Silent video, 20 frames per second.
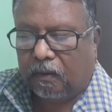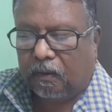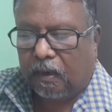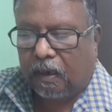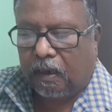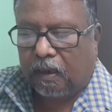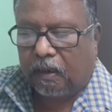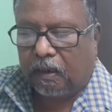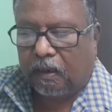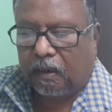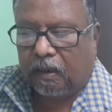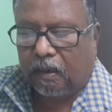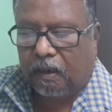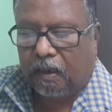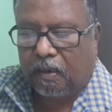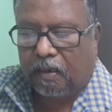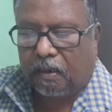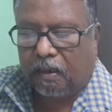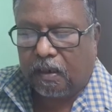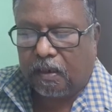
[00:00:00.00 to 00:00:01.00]
and
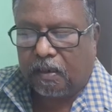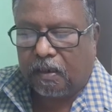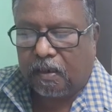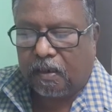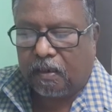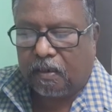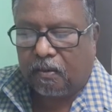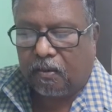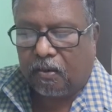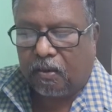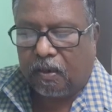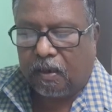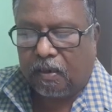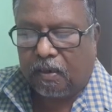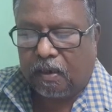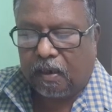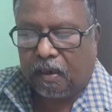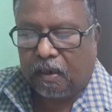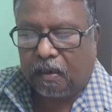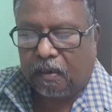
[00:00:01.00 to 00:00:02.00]
each testis or
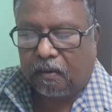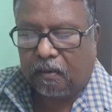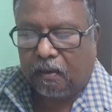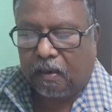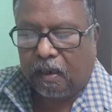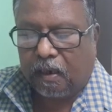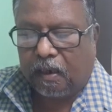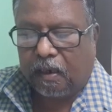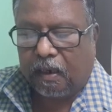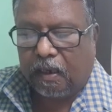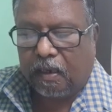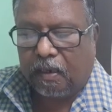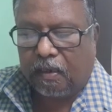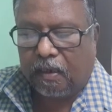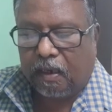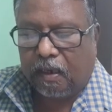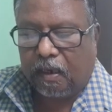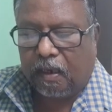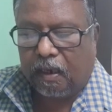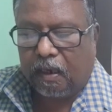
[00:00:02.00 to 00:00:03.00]
testicle contains
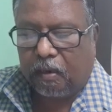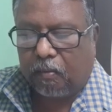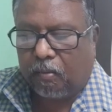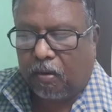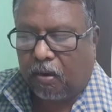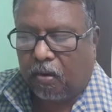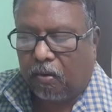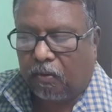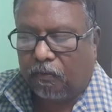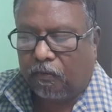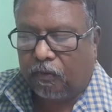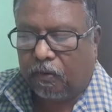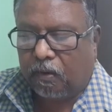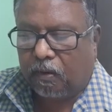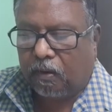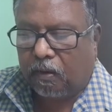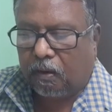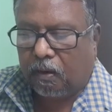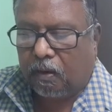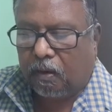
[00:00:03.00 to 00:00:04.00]
a number of
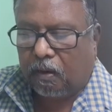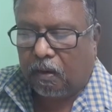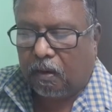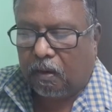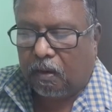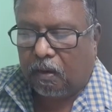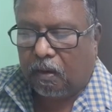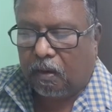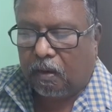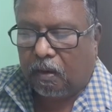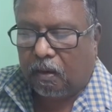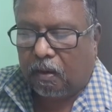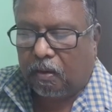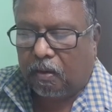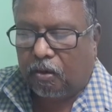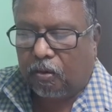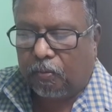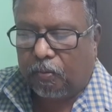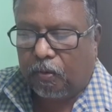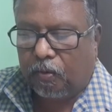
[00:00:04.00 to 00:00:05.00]

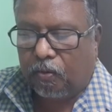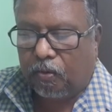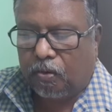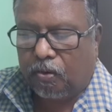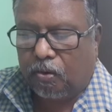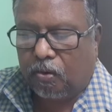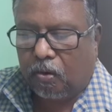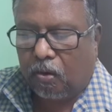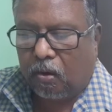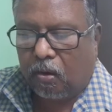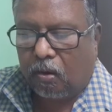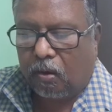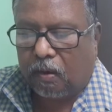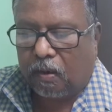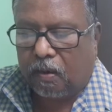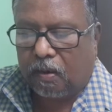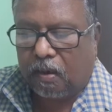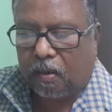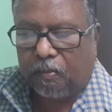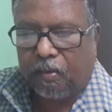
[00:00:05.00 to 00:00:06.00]
tubules called
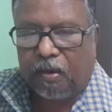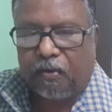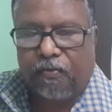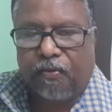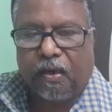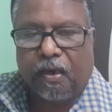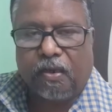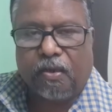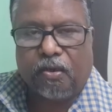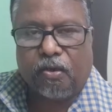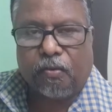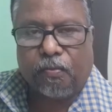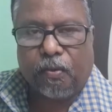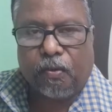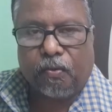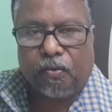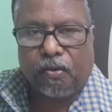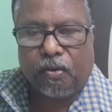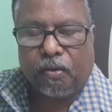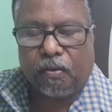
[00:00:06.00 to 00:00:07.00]
seminiferous
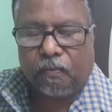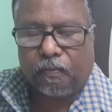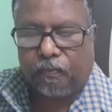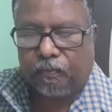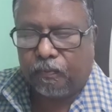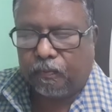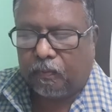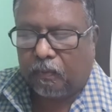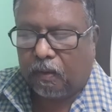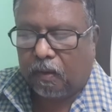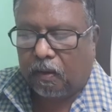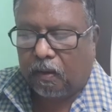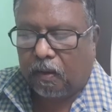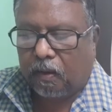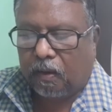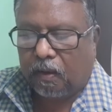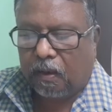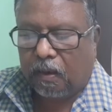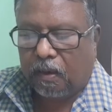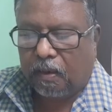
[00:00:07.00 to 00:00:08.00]
tubules.
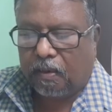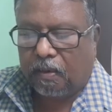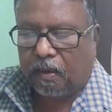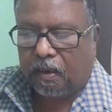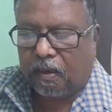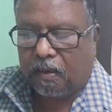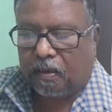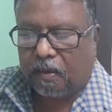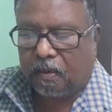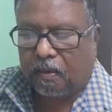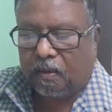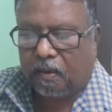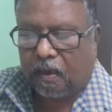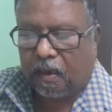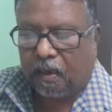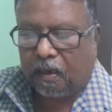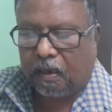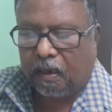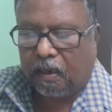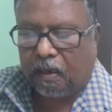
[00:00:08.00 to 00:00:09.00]
Each testis
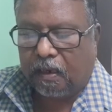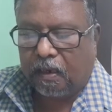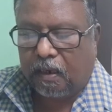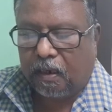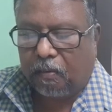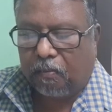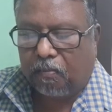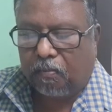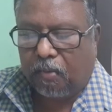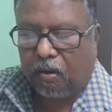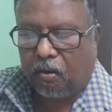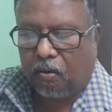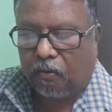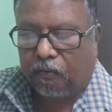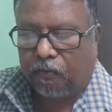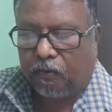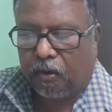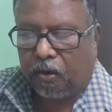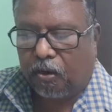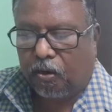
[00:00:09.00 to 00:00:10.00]
contain number
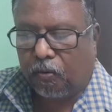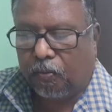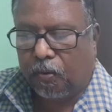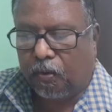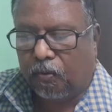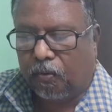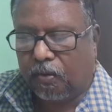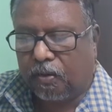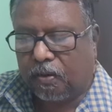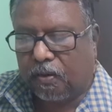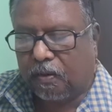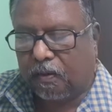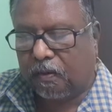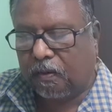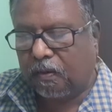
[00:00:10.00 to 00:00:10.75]
of tubules.